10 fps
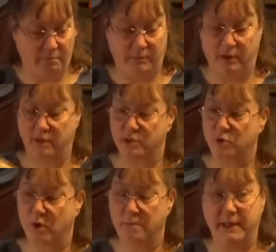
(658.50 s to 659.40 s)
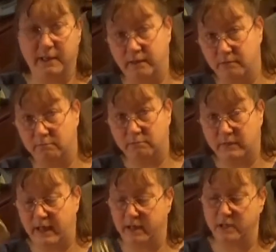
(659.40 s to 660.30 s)
You can store them in
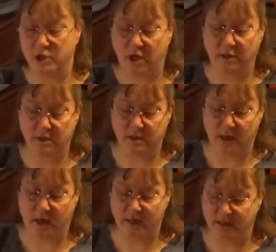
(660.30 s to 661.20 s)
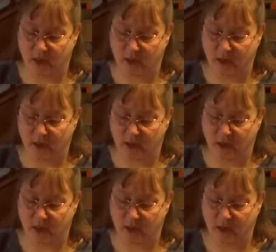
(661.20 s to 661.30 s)
canning jars. As